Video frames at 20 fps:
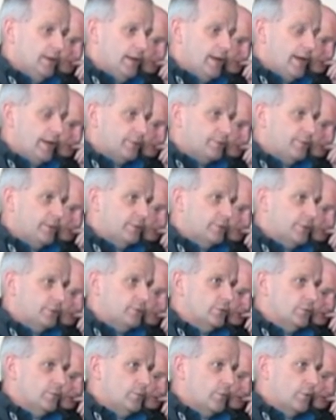aspects
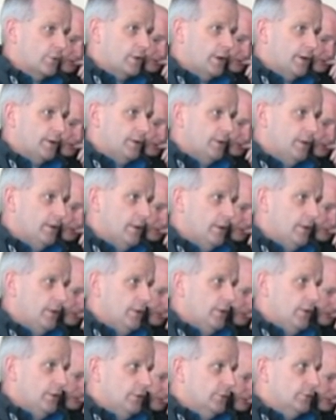that you can work on.
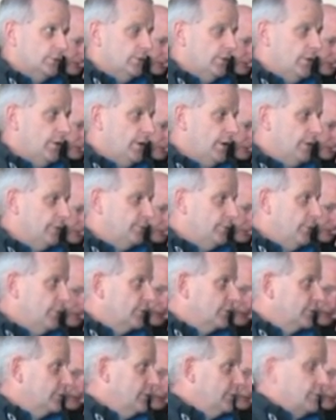So I
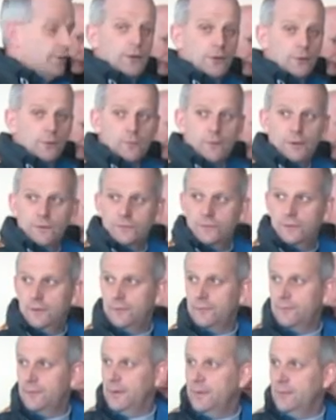suppose, is there any other question
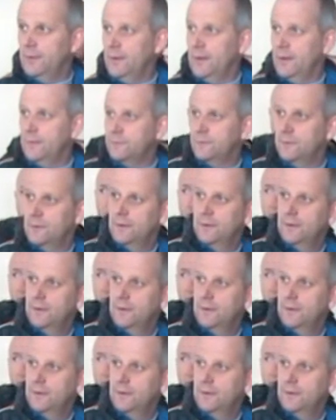there from anyone, lads?